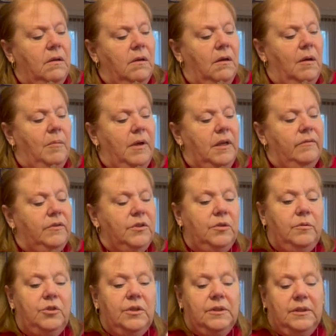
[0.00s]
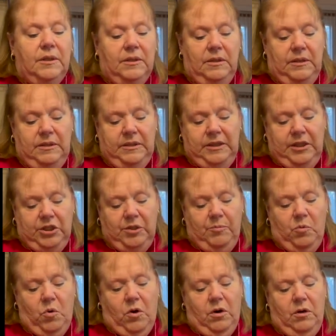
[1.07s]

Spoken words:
I might even do just a titch more.